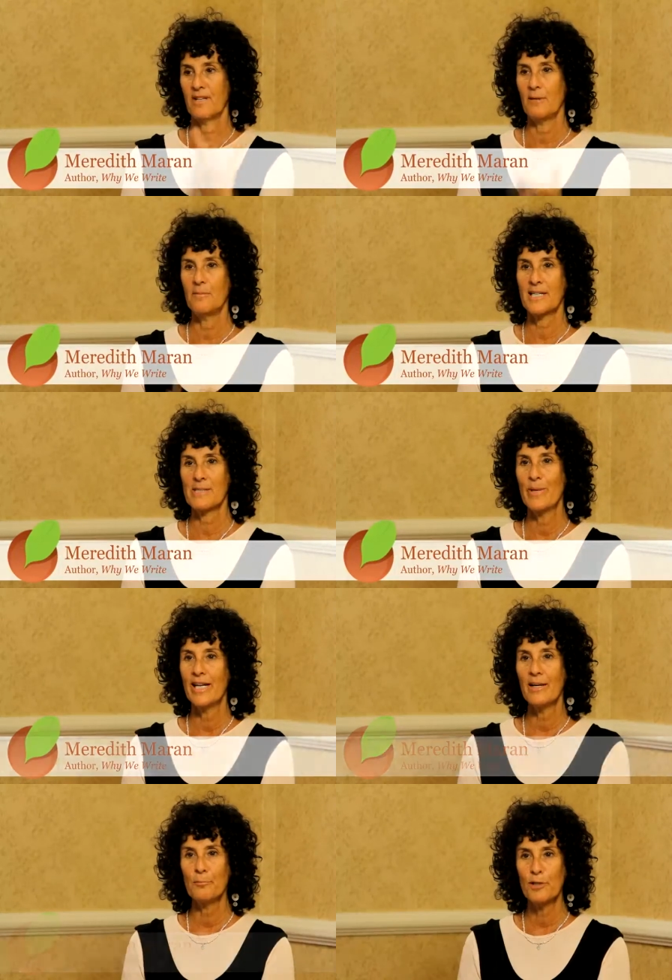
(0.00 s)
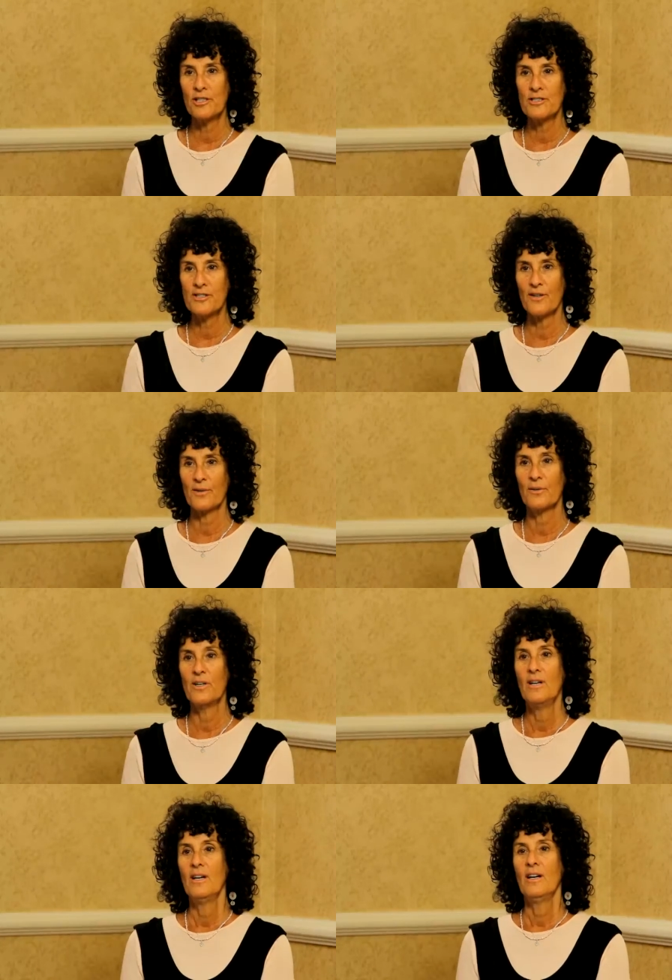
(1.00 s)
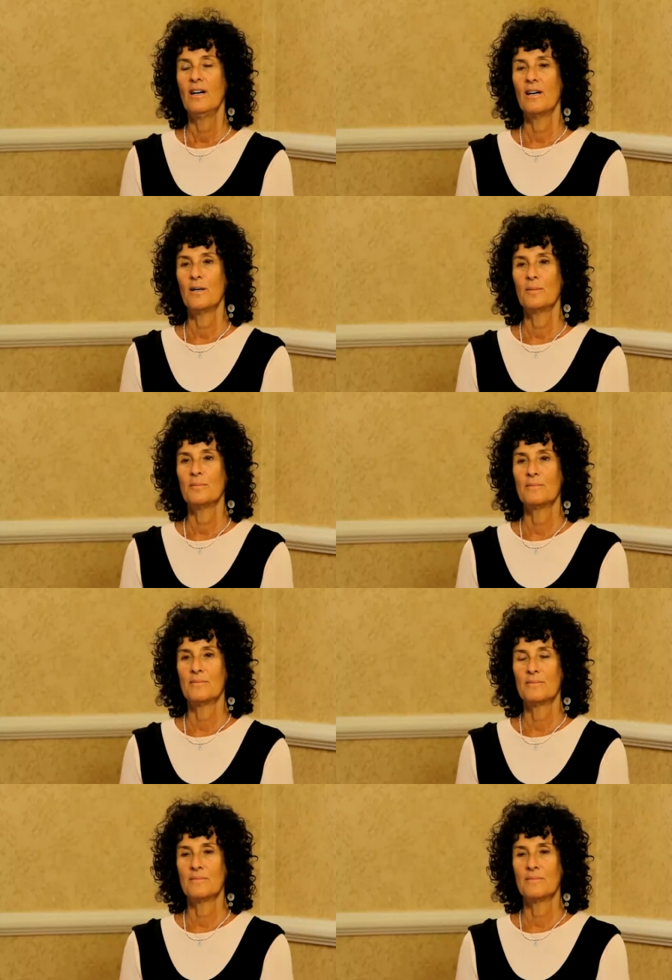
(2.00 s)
a mixed media book. So um,